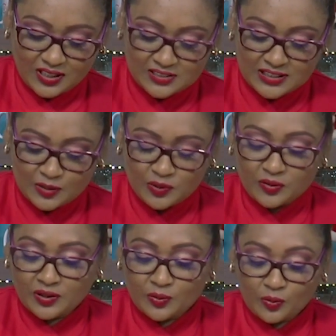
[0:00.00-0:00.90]
And then we're
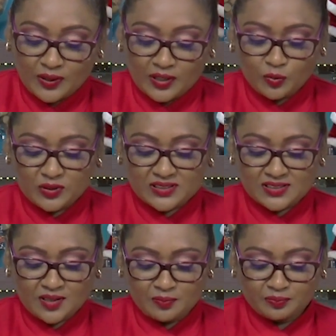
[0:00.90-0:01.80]
going to go in with
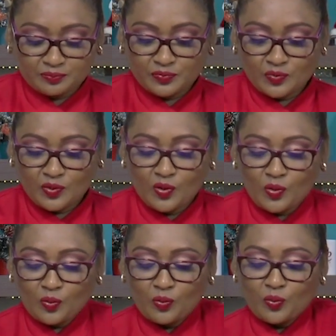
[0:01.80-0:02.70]
some
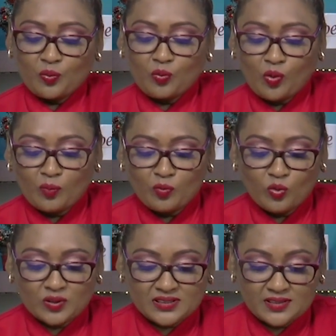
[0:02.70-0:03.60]
warm
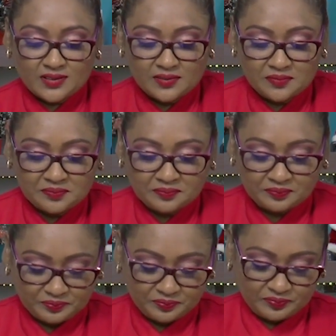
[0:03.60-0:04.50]
water.
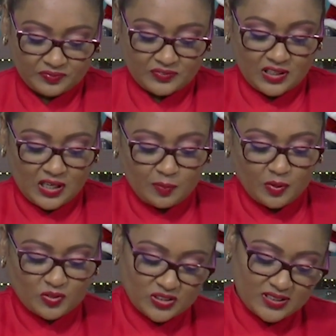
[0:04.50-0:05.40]

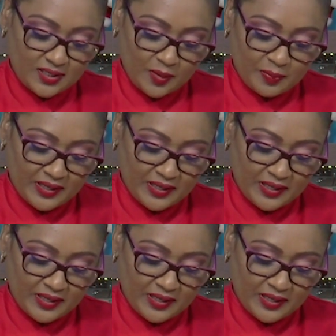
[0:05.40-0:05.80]
About just a cup and